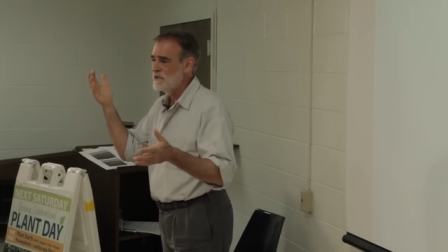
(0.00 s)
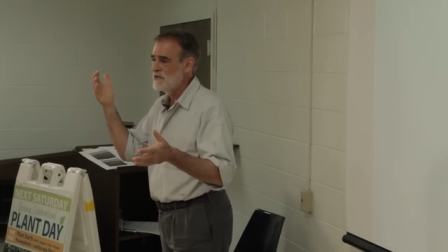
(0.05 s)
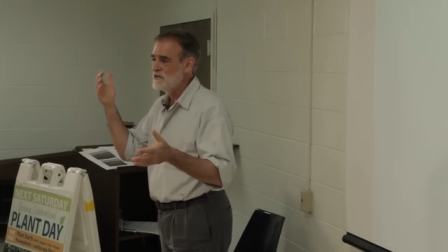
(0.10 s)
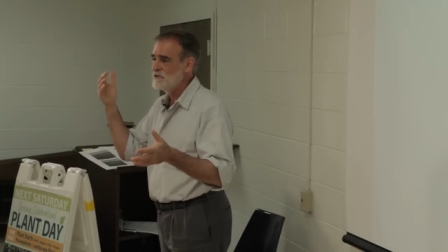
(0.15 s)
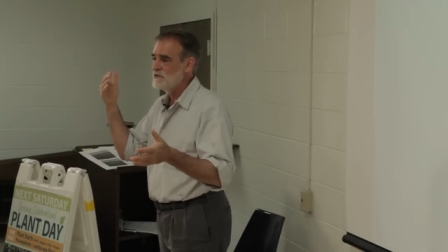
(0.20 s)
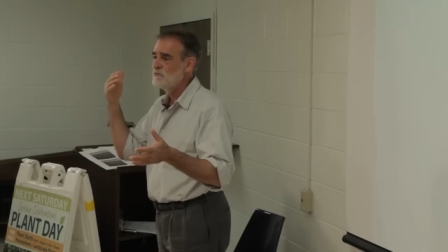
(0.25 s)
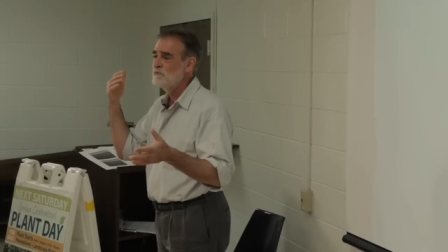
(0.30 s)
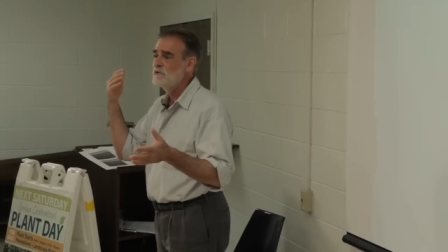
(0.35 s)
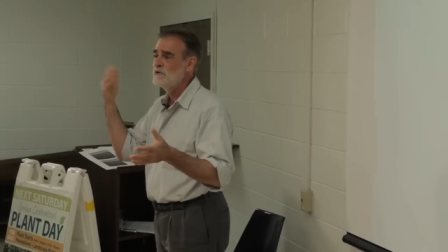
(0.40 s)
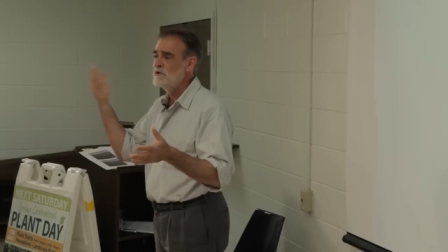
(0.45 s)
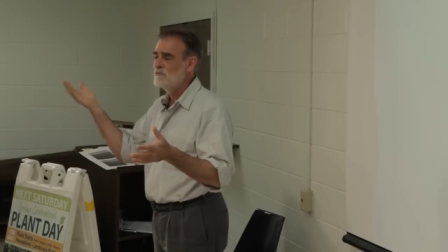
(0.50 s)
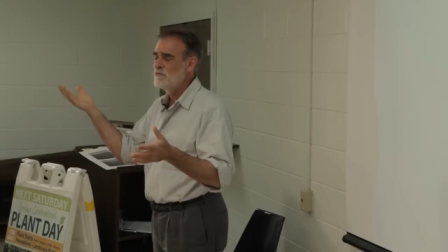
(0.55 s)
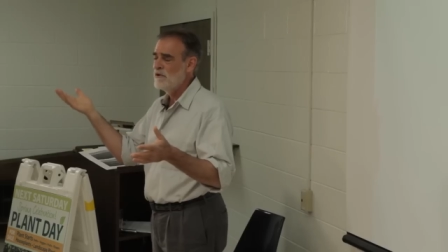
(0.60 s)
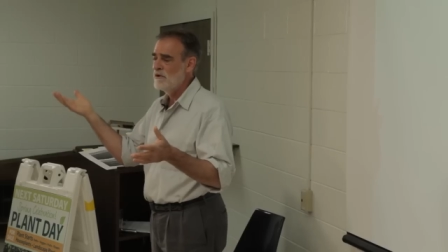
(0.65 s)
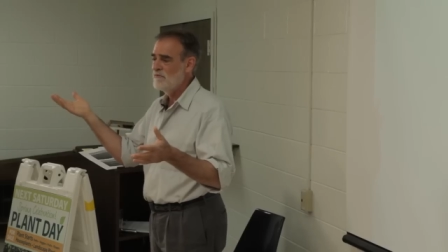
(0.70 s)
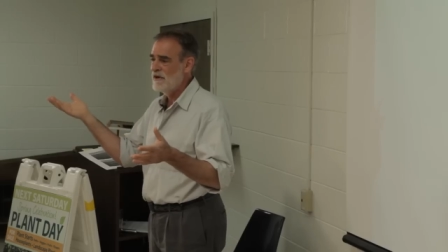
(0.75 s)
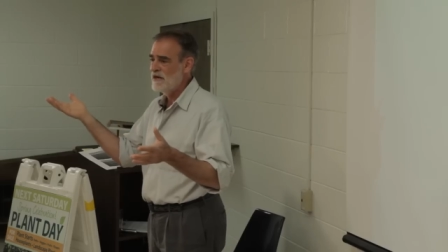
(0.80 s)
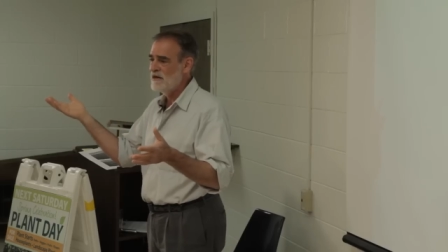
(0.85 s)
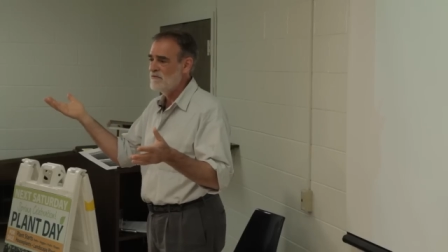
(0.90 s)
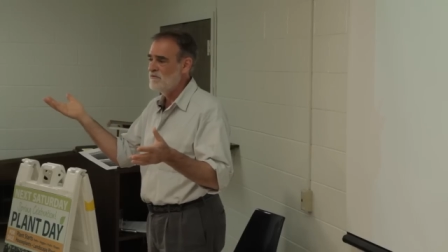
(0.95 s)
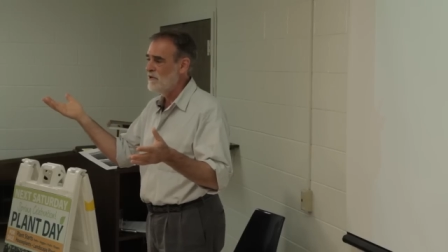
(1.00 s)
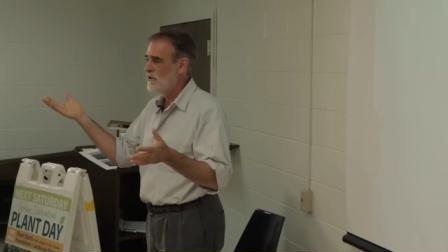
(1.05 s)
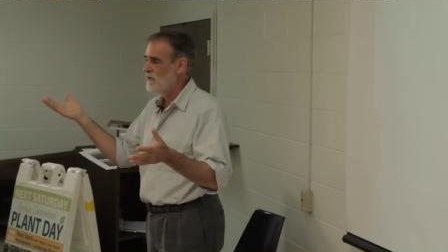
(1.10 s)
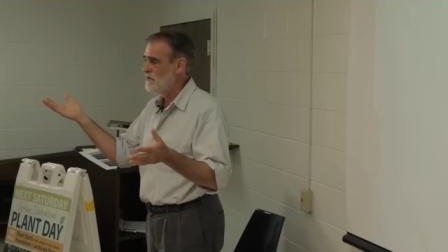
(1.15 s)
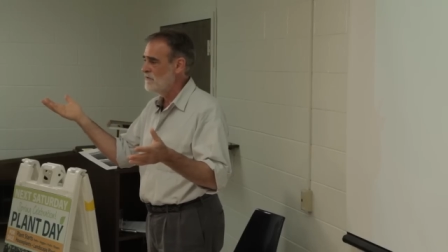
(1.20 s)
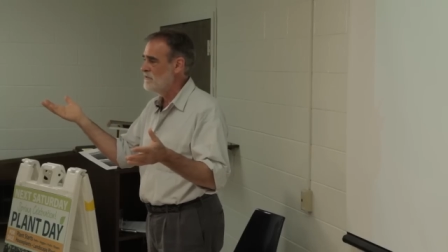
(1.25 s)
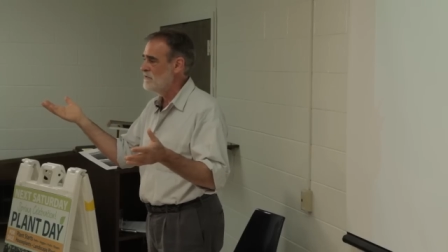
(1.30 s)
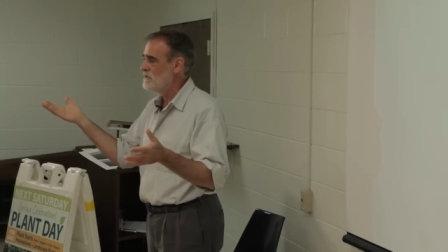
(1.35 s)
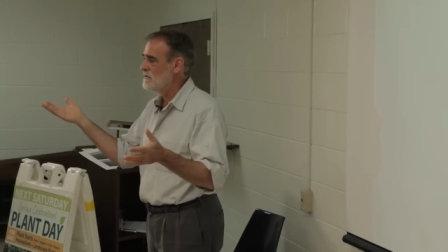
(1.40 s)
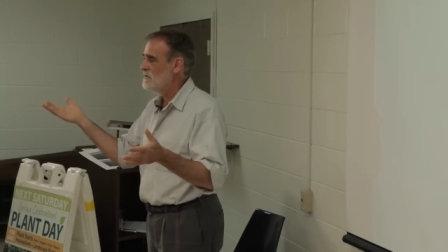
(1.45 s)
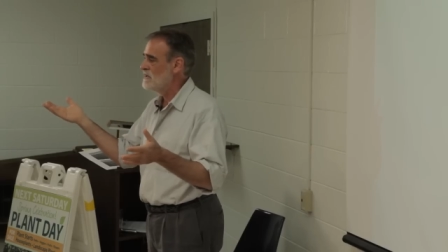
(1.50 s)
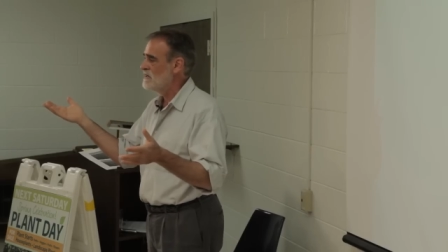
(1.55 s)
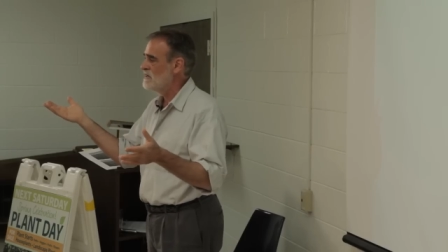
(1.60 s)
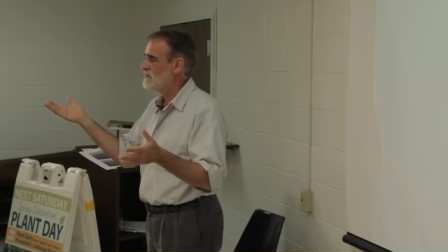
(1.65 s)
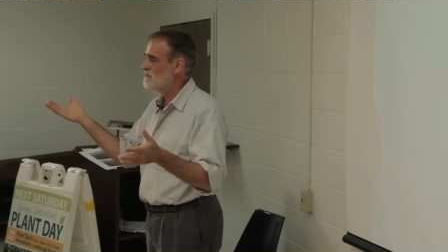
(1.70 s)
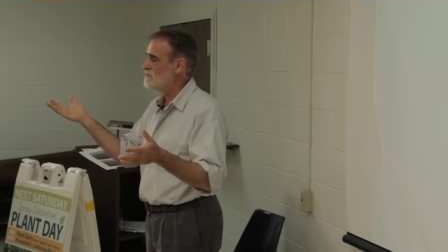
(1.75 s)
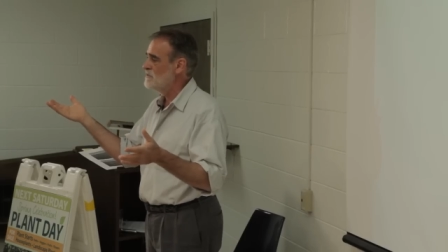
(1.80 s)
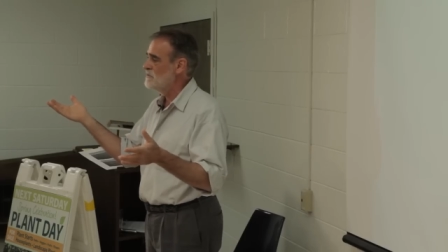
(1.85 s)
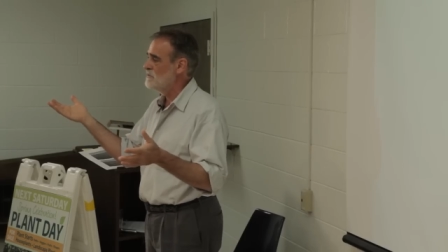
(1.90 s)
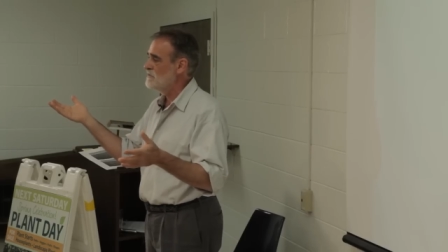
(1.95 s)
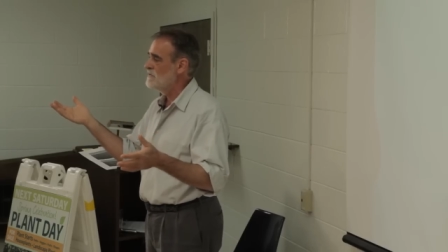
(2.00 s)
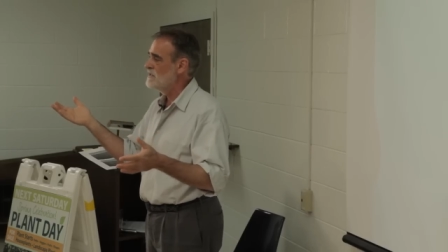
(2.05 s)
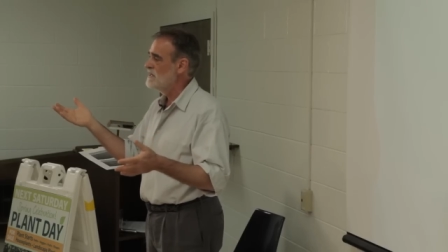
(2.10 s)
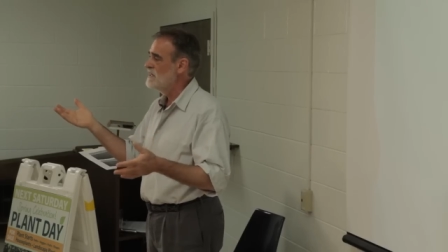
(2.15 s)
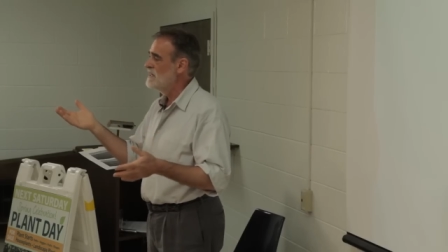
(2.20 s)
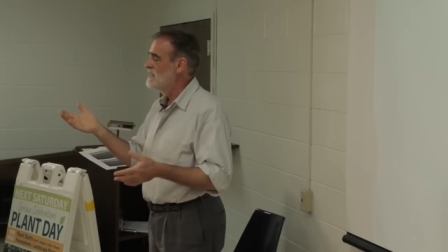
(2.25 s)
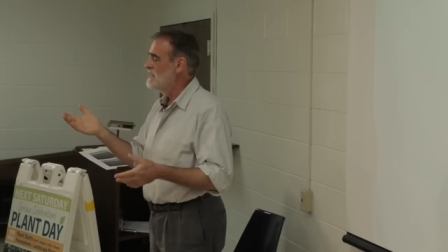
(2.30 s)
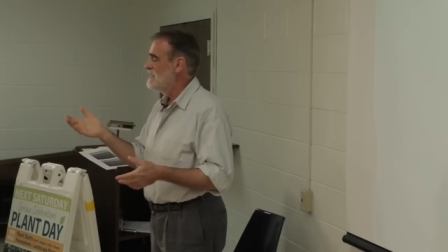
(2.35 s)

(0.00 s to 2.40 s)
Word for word: place or put it, make it part of your uh, booth.